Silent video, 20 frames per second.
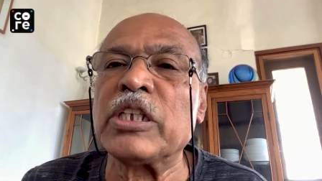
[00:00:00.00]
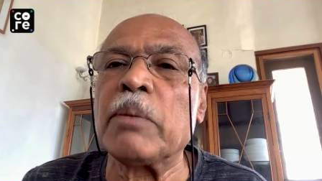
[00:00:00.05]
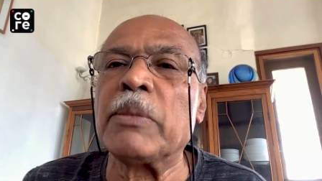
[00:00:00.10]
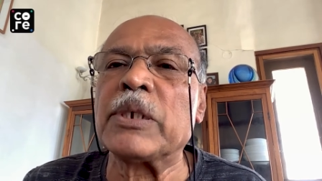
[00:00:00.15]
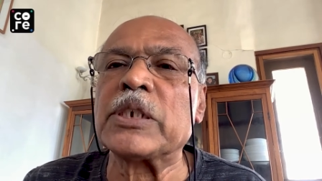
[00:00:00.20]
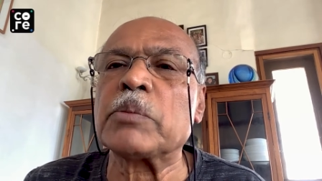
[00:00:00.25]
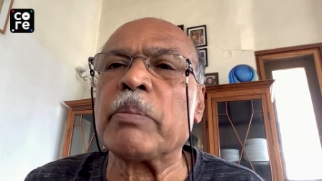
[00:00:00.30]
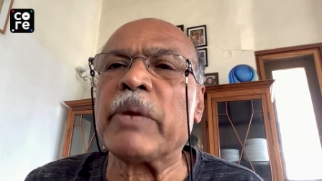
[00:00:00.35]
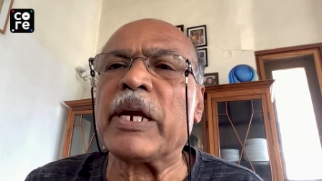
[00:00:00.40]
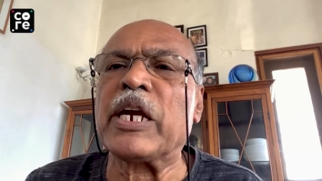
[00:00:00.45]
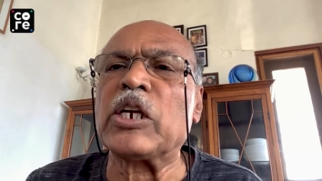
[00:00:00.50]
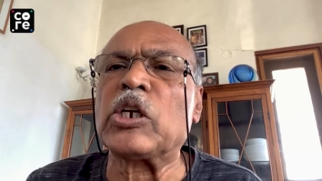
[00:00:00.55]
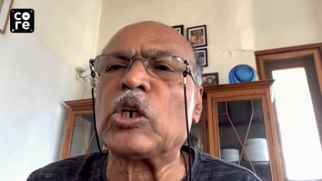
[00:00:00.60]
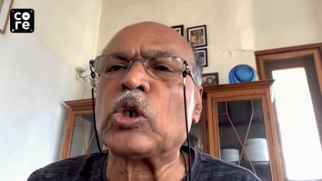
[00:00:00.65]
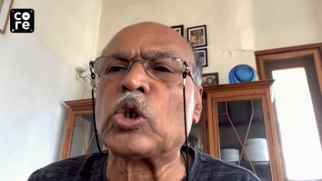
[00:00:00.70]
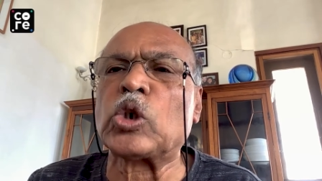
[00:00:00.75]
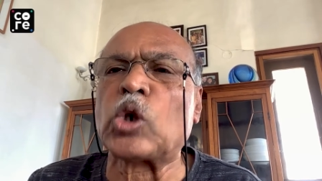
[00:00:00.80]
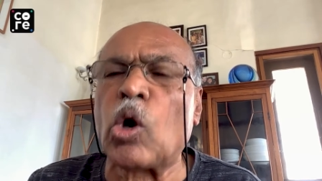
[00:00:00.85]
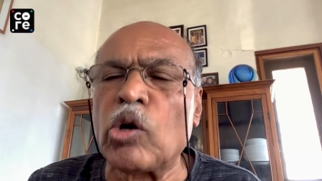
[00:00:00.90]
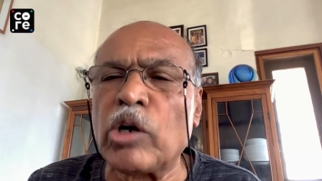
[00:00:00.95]
They must make it
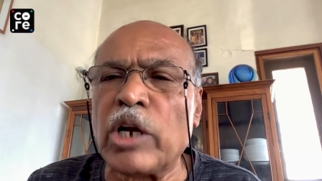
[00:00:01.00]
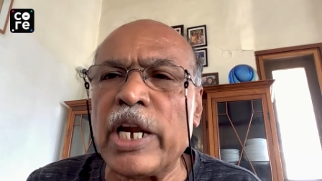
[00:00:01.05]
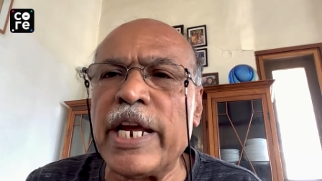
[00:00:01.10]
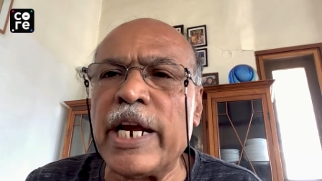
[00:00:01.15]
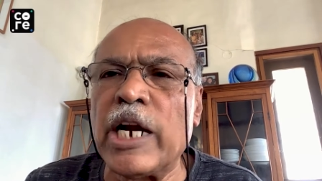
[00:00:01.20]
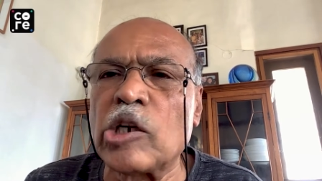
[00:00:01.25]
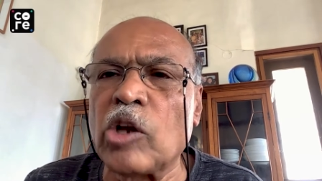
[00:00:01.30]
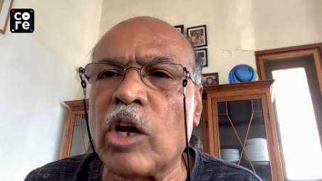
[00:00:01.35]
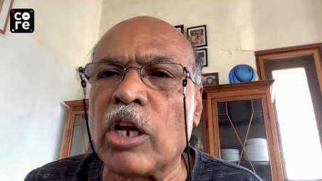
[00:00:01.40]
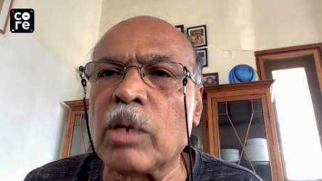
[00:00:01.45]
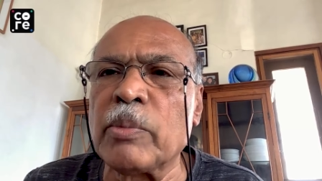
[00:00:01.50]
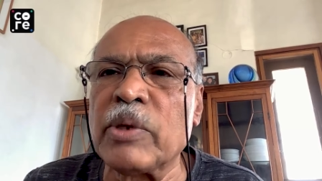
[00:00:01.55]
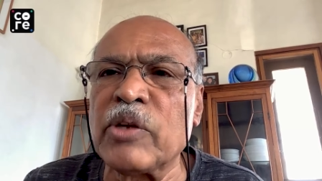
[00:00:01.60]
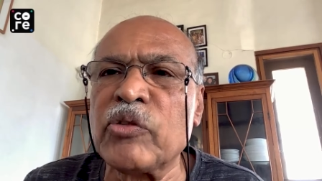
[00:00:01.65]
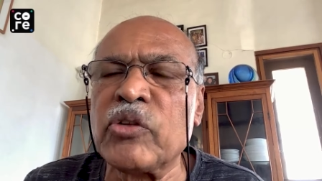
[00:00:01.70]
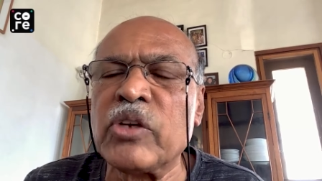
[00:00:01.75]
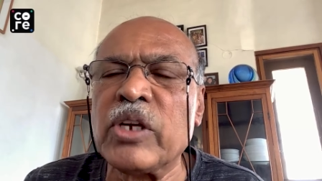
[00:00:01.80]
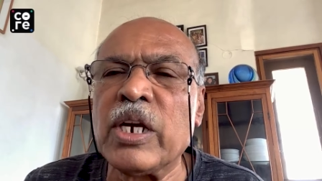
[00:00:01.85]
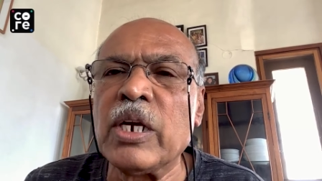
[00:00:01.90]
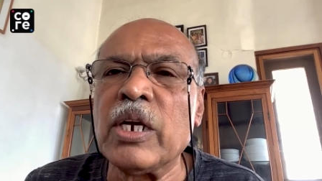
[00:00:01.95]
totally
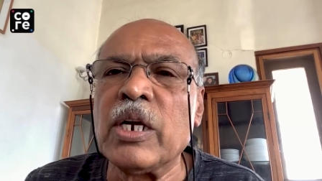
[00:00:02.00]
autonomous,